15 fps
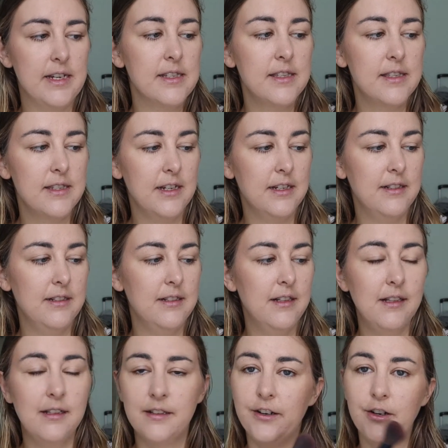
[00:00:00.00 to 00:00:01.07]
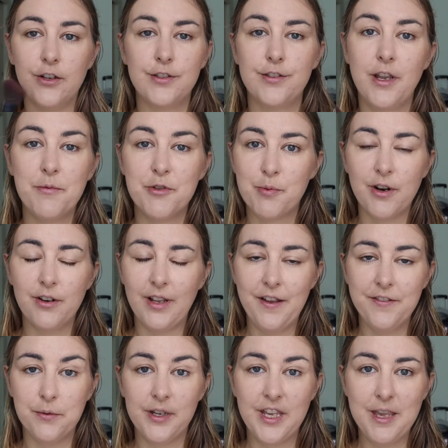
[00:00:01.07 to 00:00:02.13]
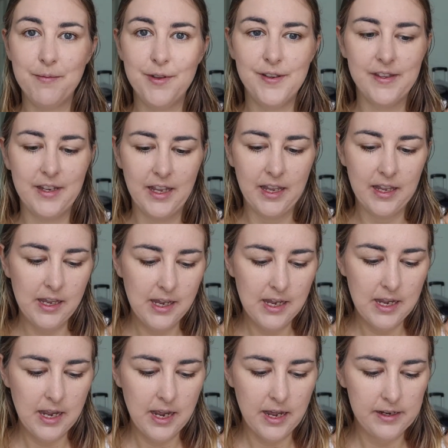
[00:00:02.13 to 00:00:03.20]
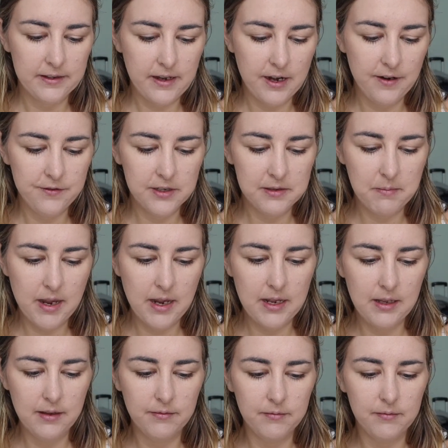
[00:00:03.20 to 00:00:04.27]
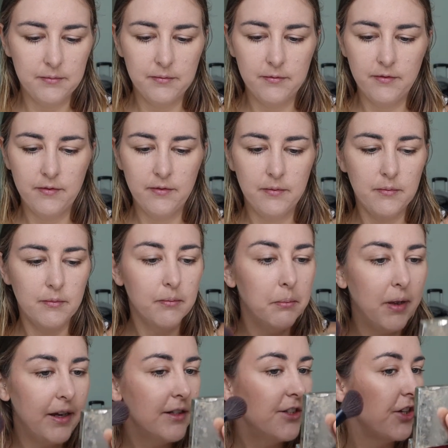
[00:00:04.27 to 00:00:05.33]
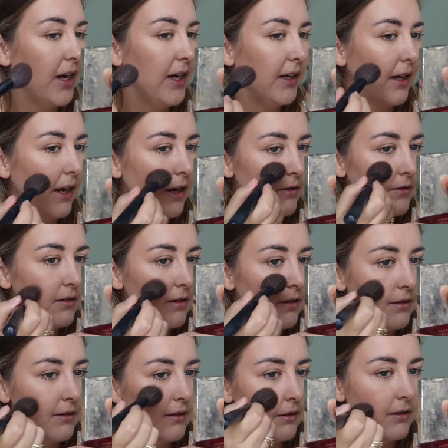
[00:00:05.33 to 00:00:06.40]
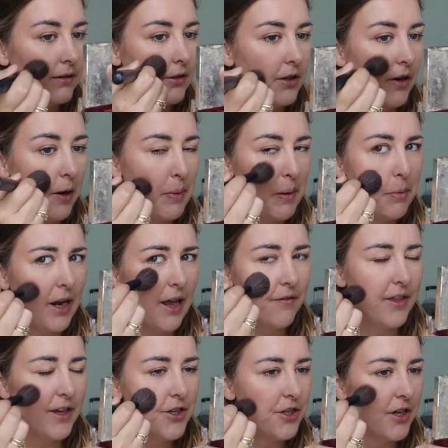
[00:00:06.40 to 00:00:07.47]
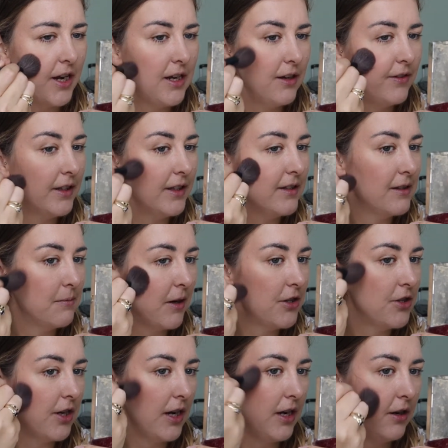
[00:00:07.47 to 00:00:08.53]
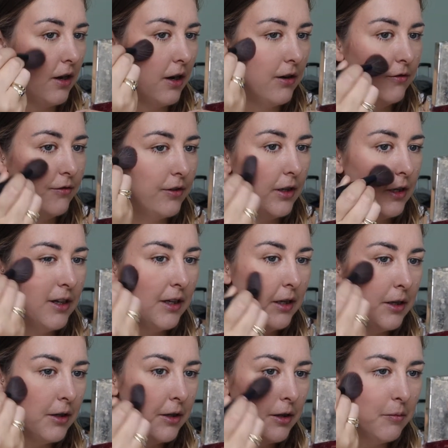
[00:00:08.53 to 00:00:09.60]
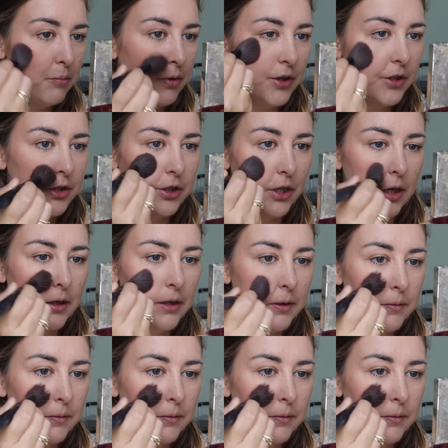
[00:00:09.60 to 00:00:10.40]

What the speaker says: it's still got so much product left, so I'll keep using it. And it's kind of just my shade now. Do you know how people have their shade? I feel like this is my shade of blusher.